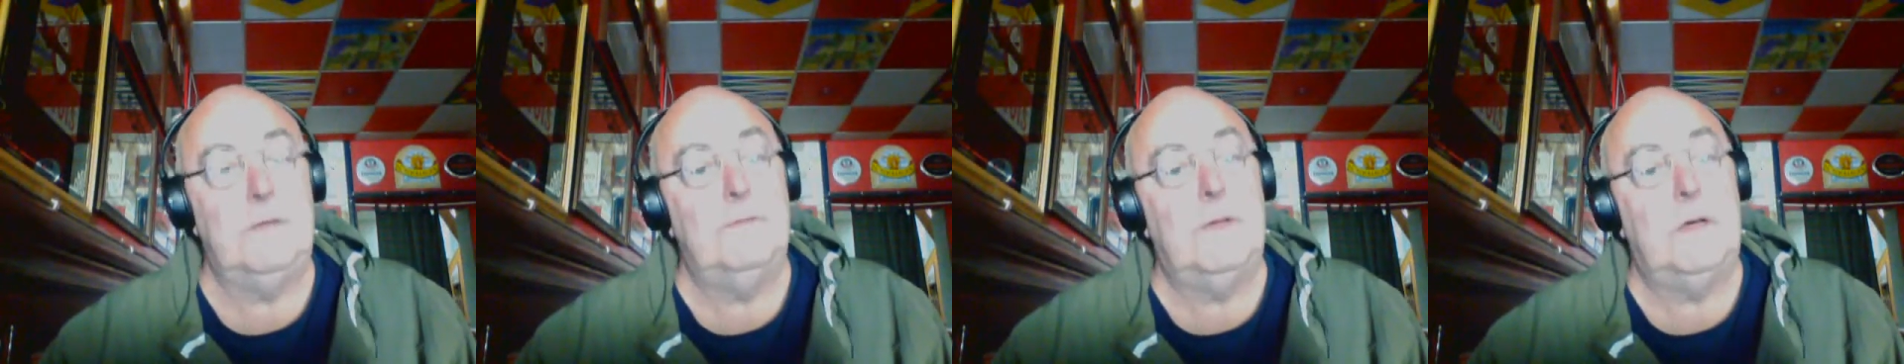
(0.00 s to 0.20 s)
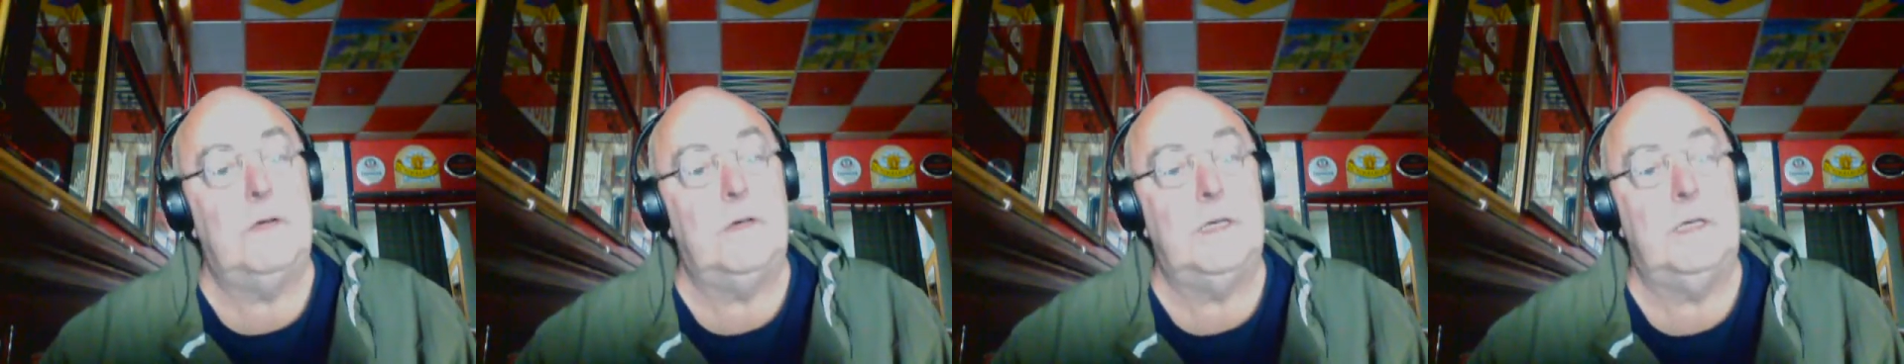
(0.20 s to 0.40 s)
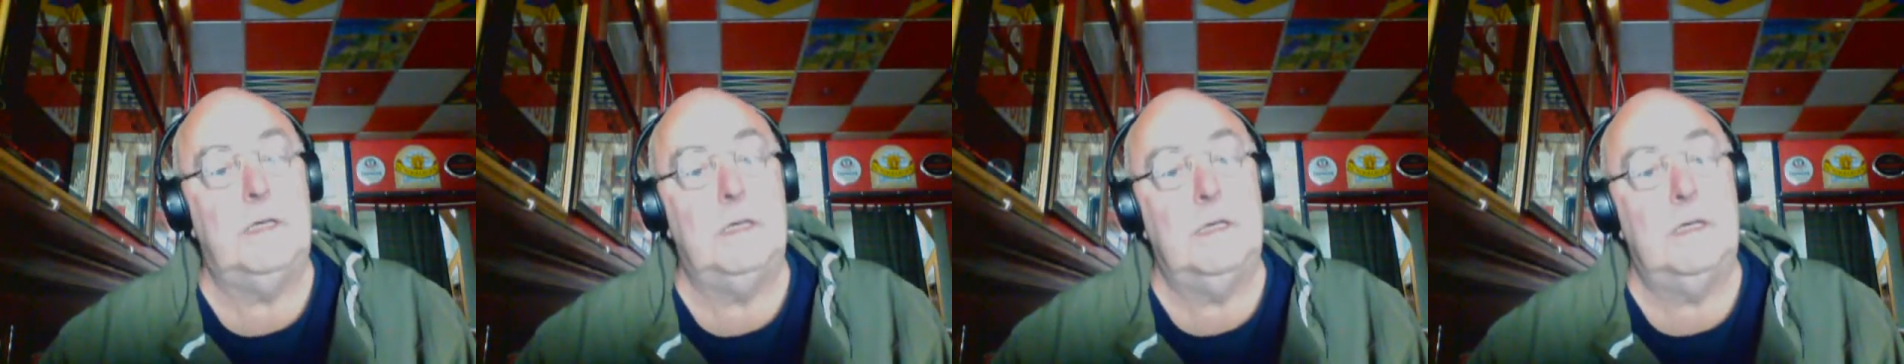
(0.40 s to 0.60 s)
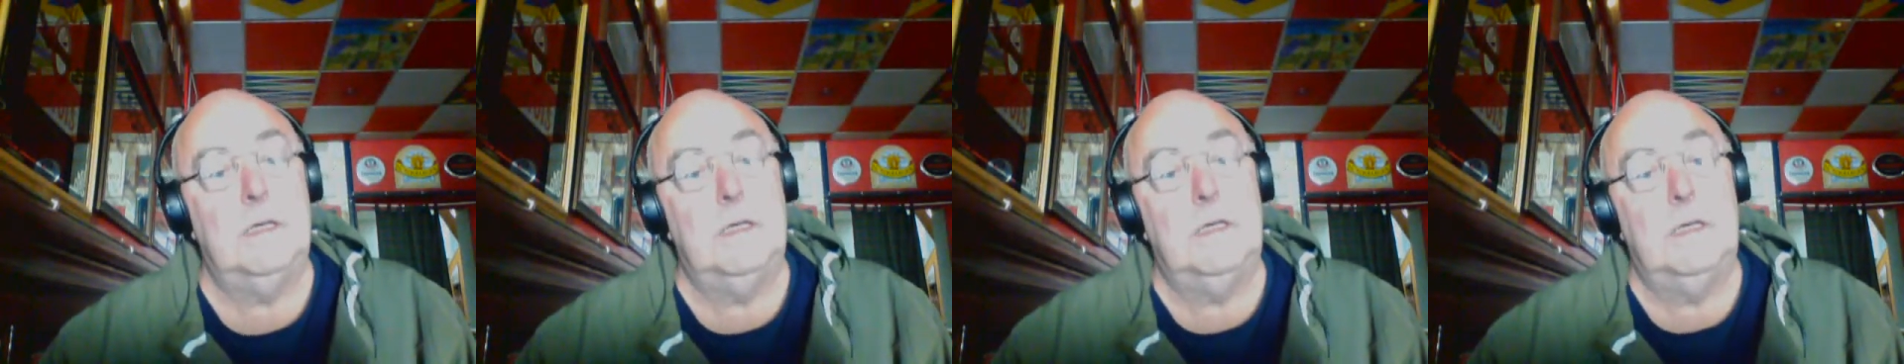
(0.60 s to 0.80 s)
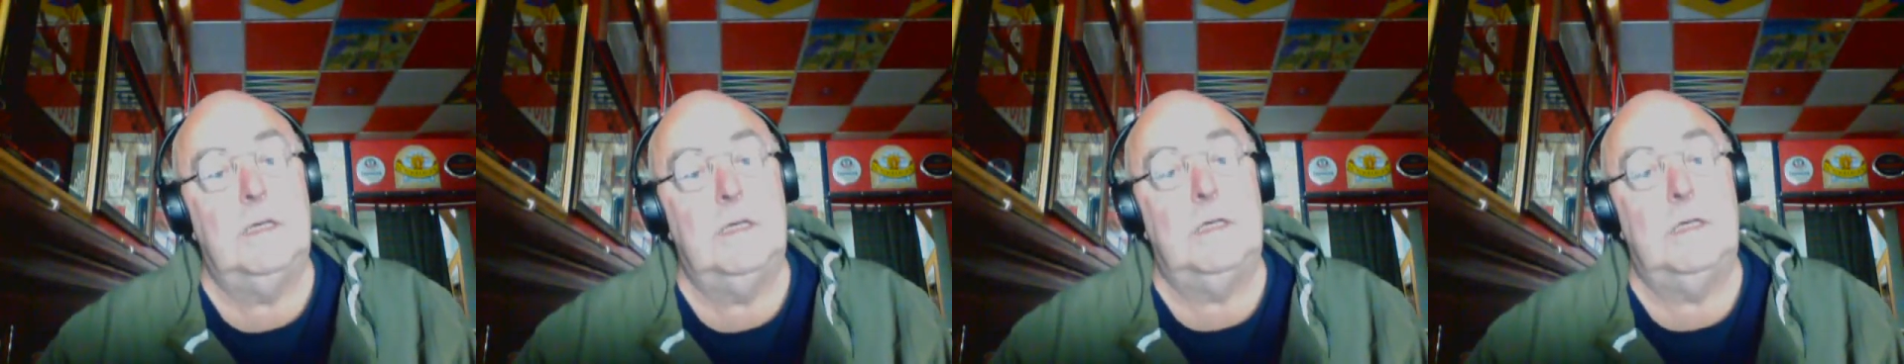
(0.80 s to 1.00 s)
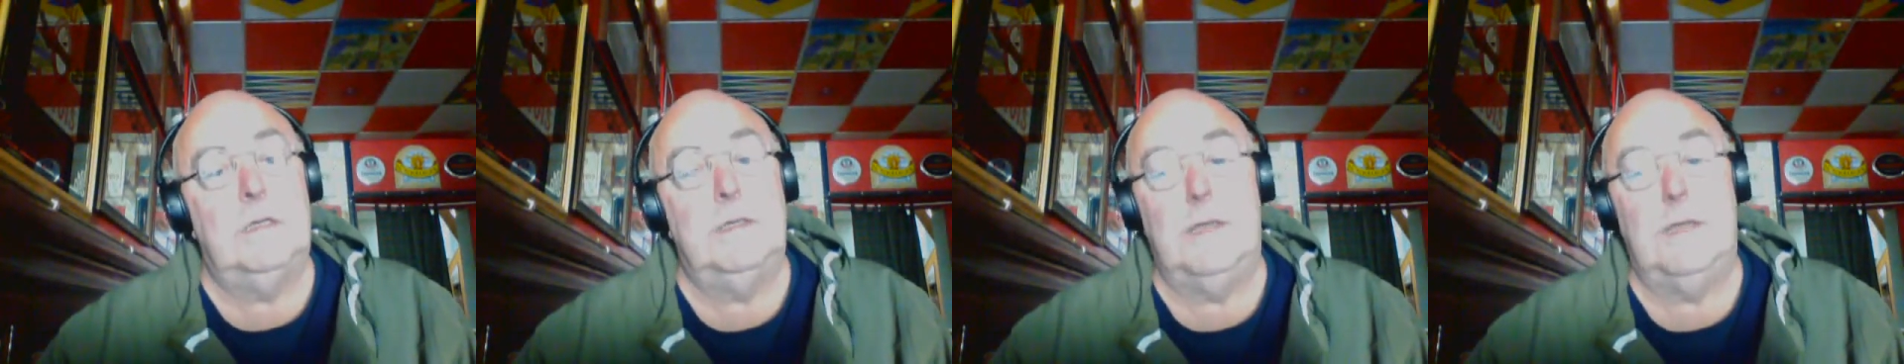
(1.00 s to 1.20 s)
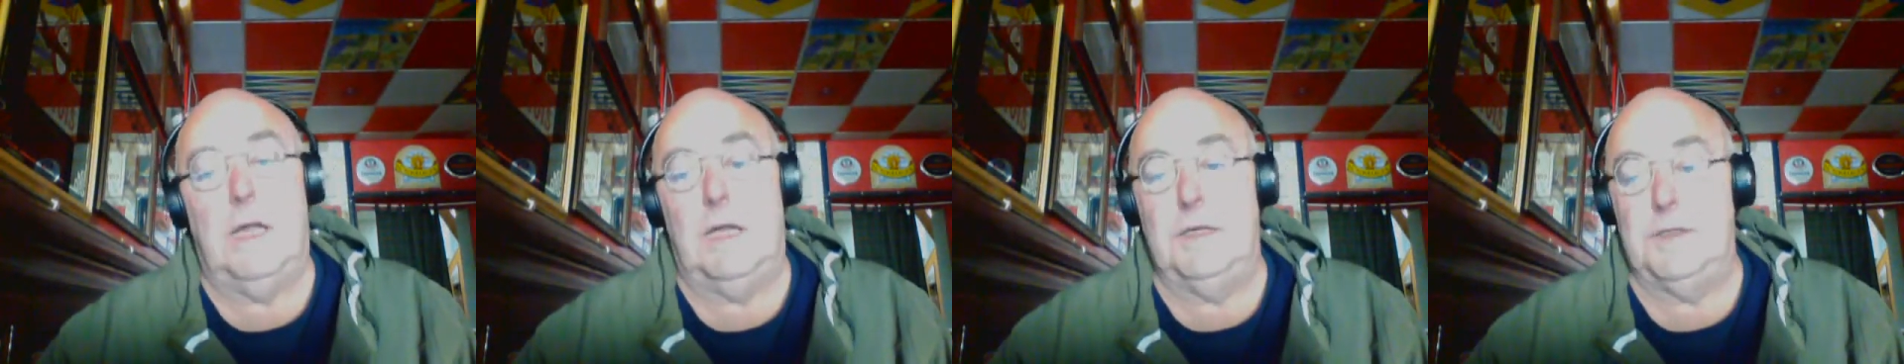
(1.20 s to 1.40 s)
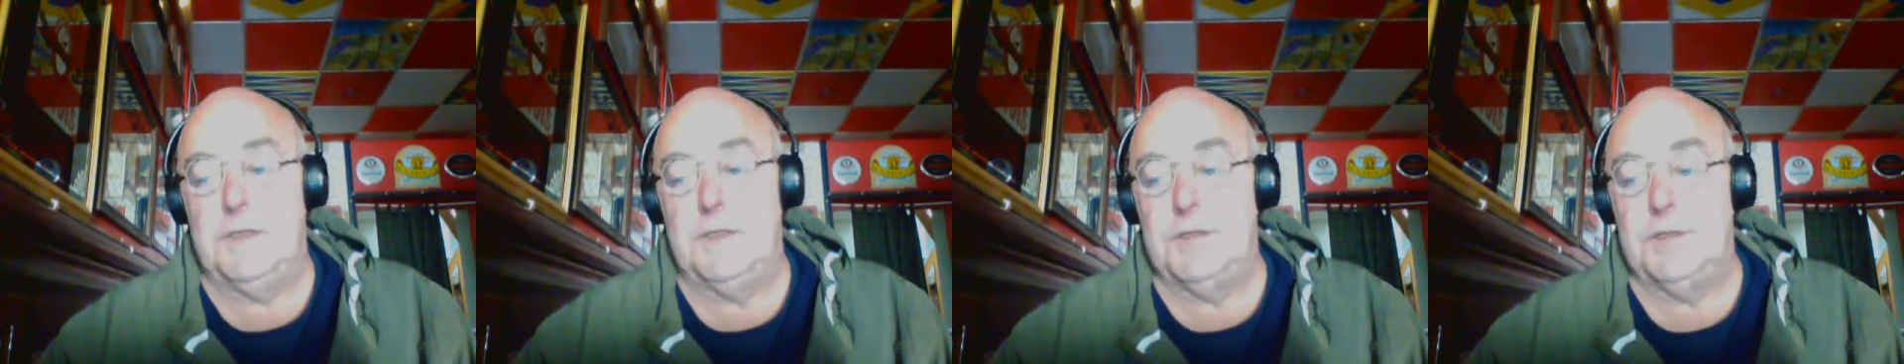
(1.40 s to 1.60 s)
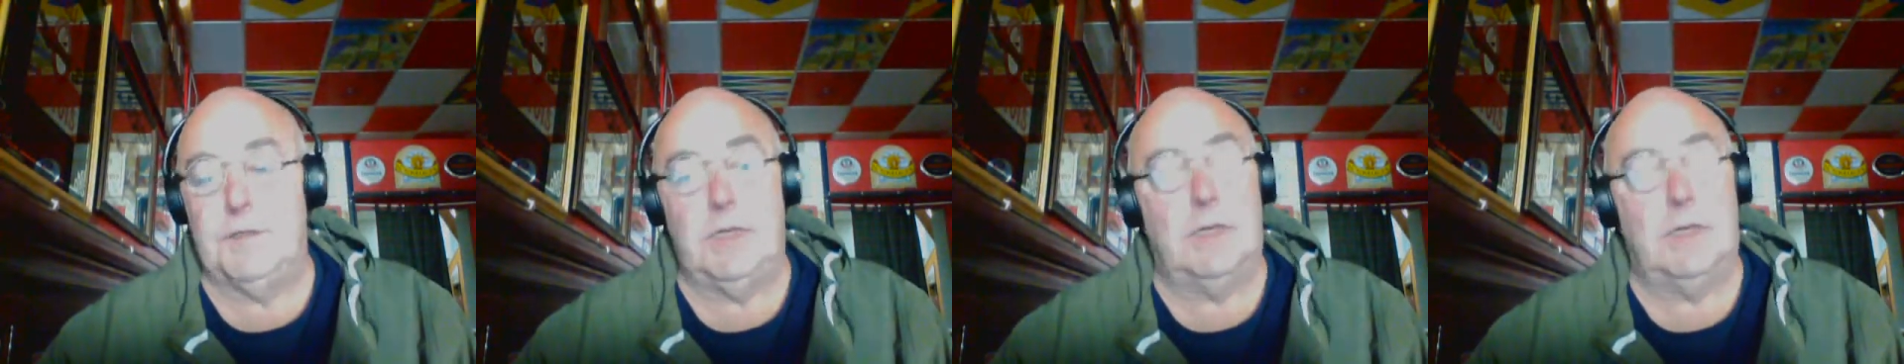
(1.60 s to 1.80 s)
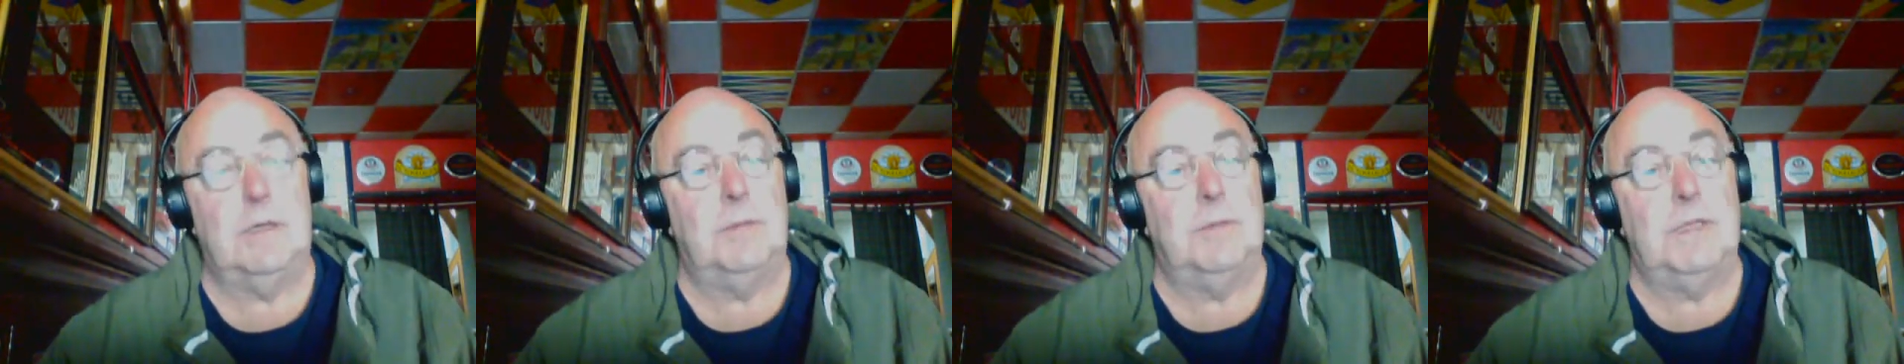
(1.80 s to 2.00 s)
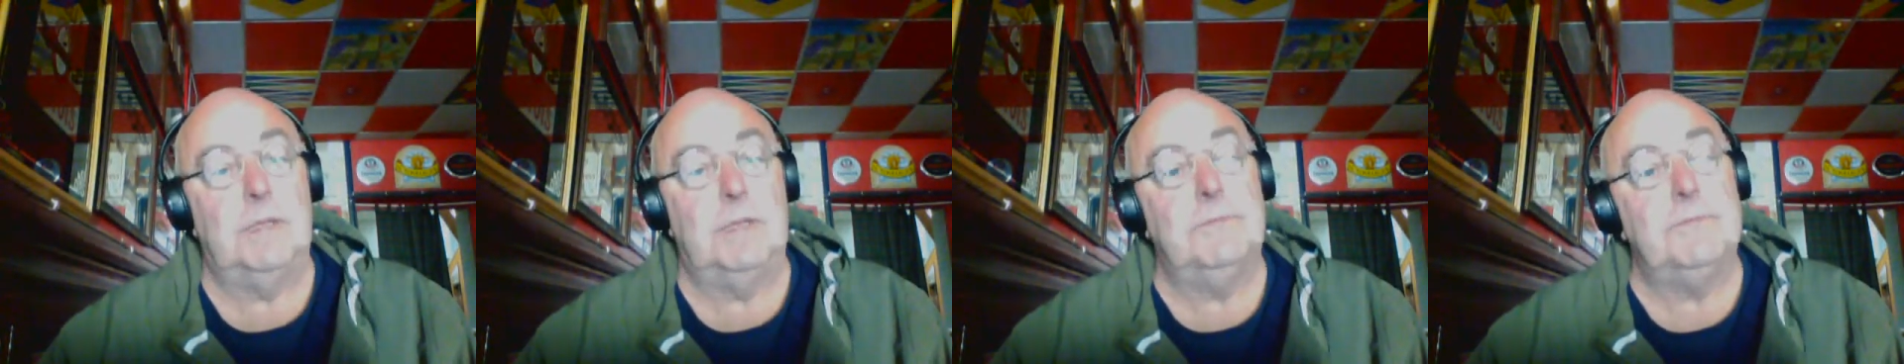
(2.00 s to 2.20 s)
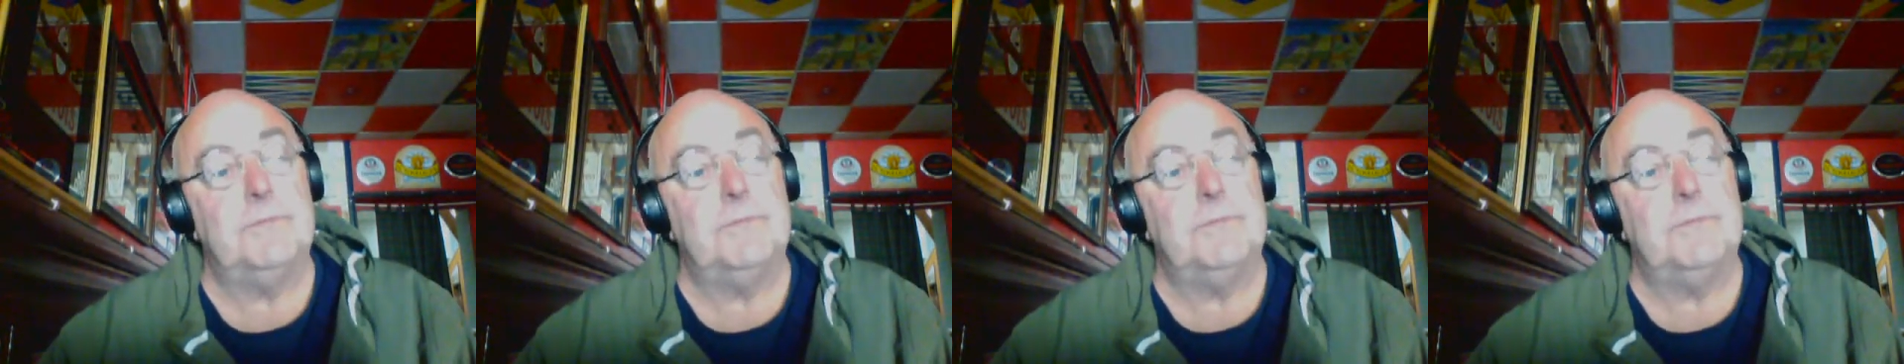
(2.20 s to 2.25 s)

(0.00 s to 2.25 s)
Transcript: very nice gentleman.